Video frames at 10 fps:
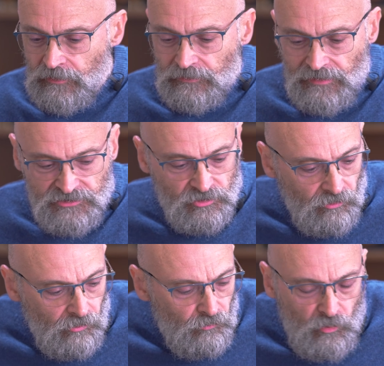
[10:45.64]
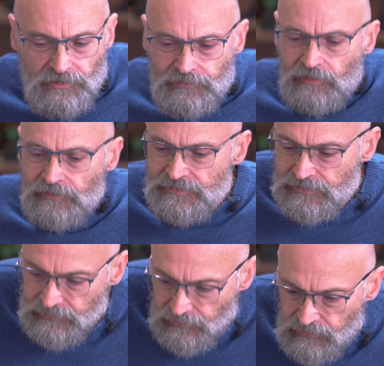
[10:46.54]
Later on, when I
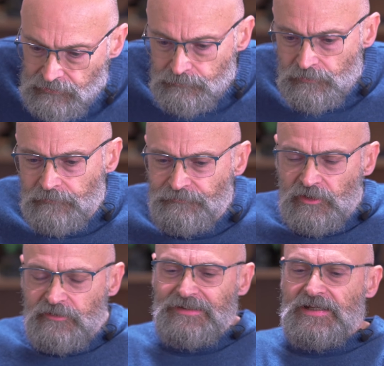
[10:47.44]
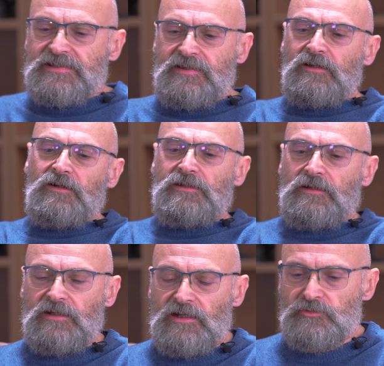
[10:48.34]
did the last thing I
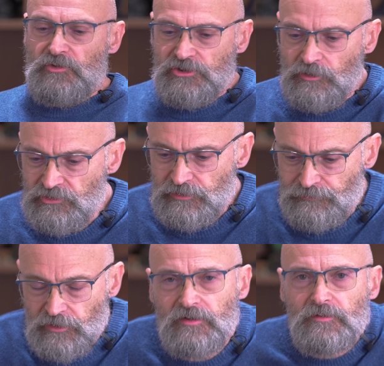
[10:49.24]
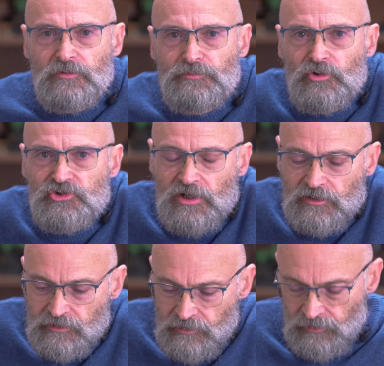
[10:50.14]
did at Games Workshop was a project.